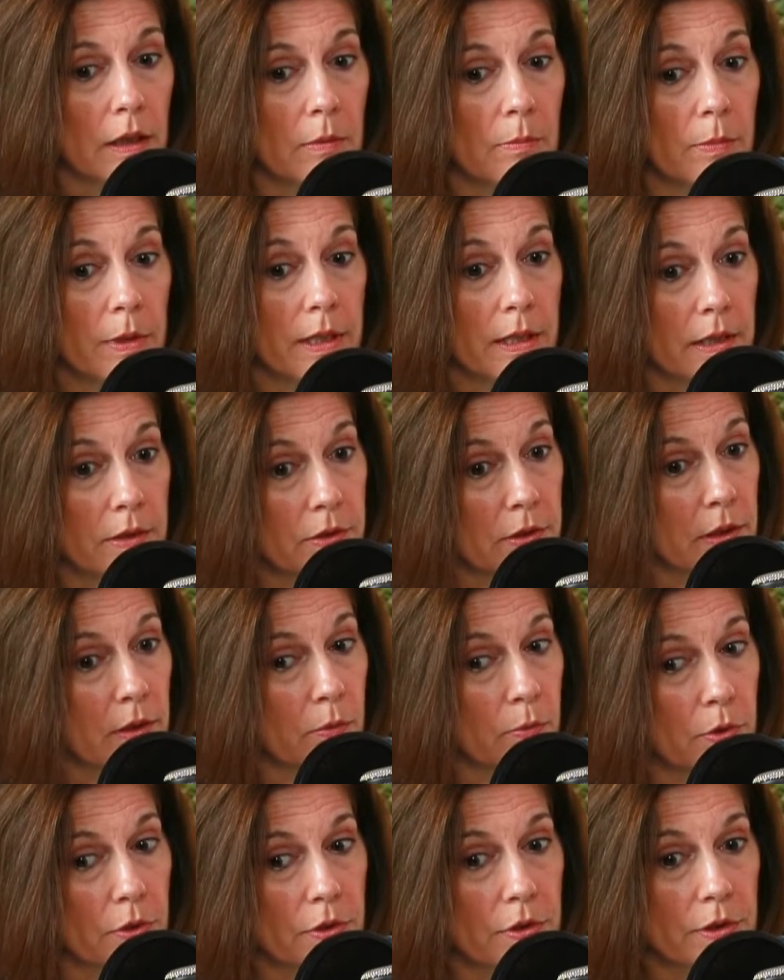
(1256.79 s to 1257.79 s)
because there
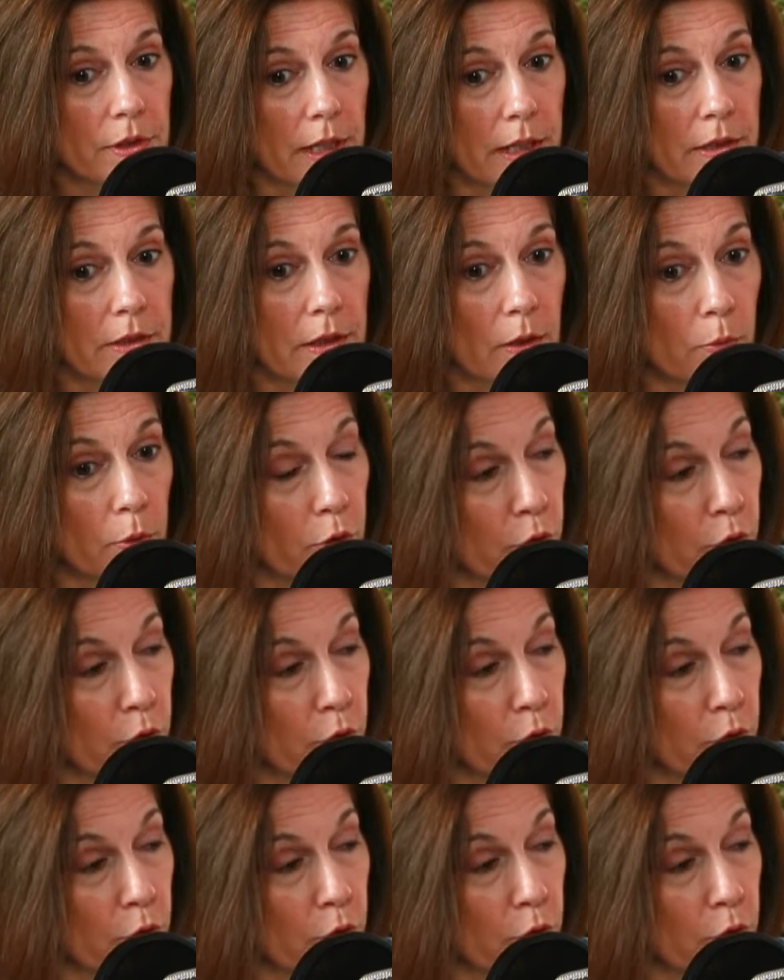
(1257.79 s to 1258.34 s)
were states that were